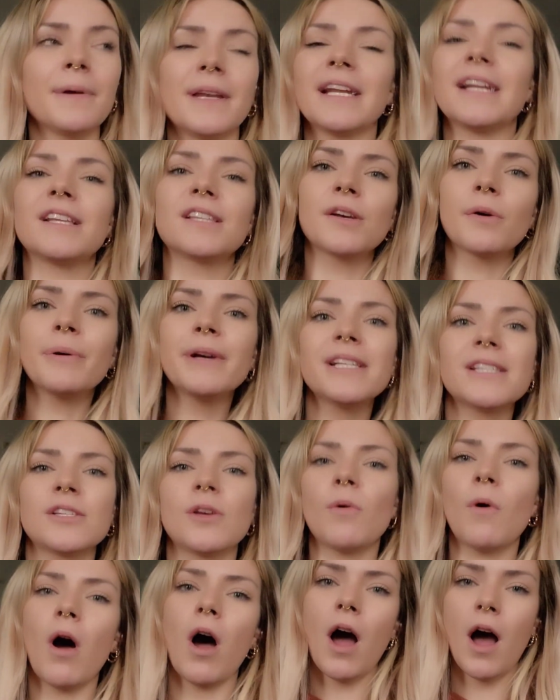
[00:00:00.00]
but it's always
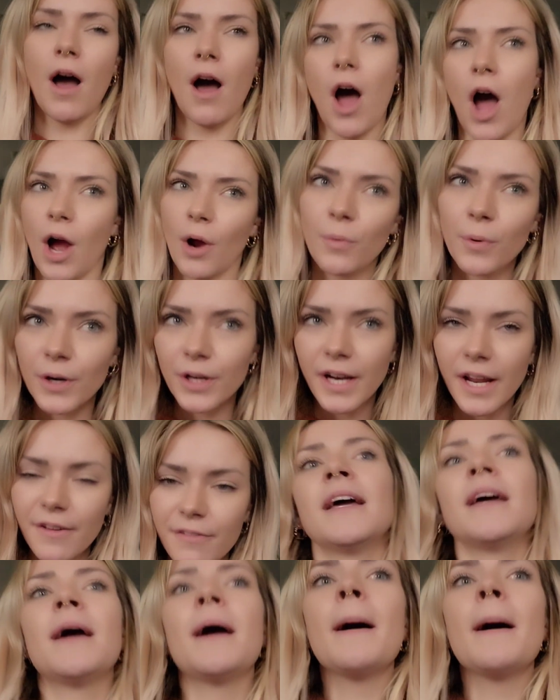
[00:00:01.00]
so awkward.